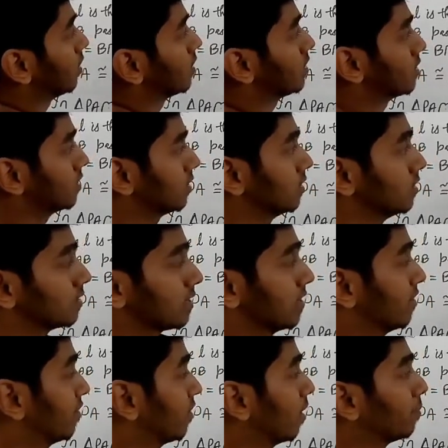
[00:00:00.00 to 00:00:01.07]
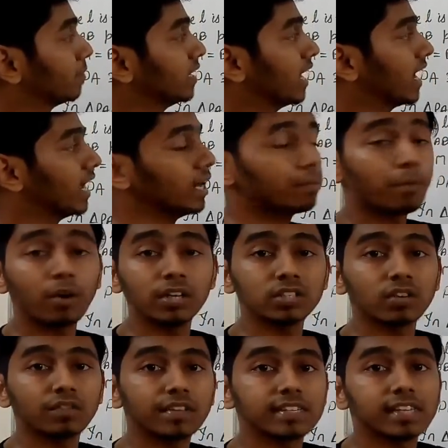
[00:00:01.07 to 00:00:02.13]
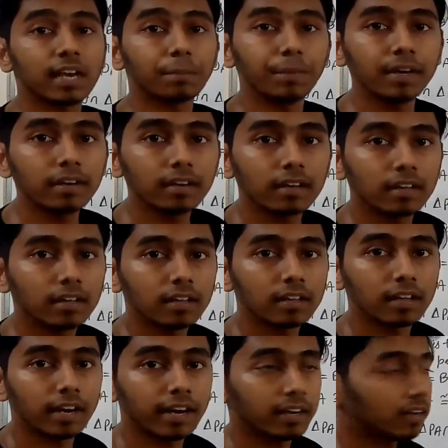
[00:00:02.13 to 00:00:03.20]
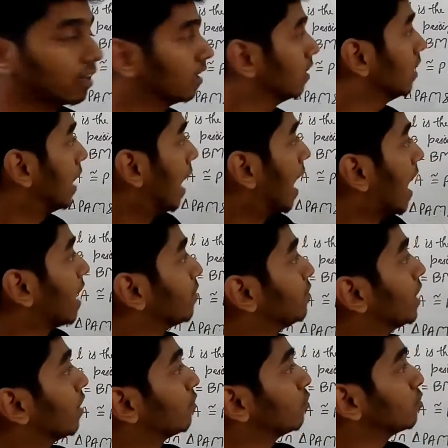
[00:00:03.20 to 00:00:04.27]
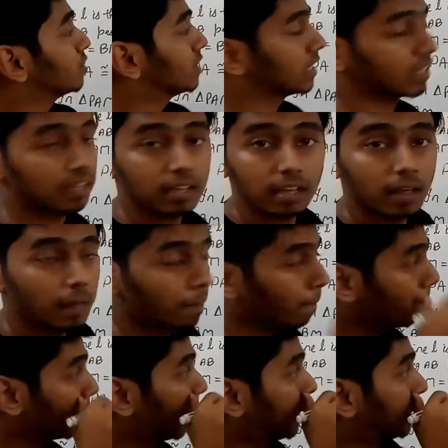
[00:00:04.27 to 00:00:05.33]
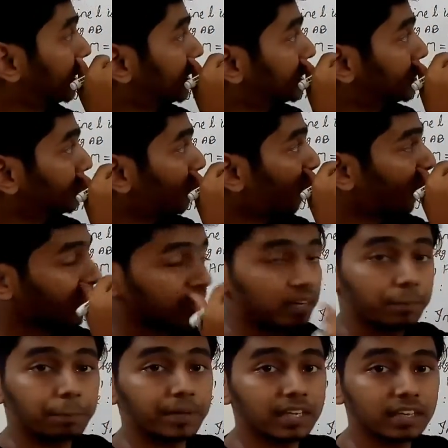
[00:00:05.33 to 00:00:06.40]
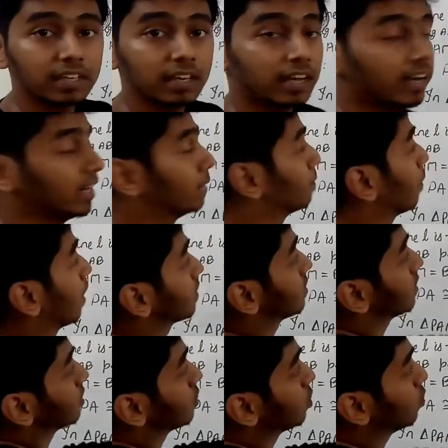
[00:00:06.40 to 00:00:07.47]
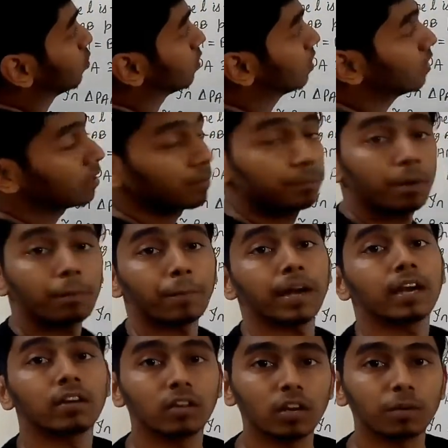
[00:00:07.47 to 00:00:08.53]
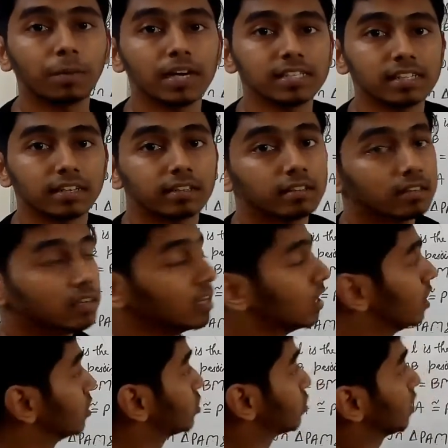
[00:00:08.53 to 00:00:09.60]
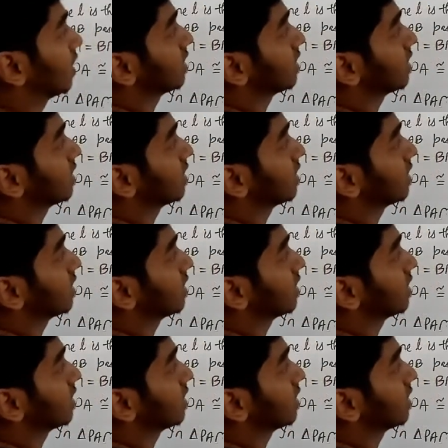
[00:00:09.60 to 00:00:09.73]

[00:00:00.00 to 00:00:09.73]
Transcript: distance from the endpoints of the segment, correct? And we have to say that this point P, it passes through the perpendicular bisector. So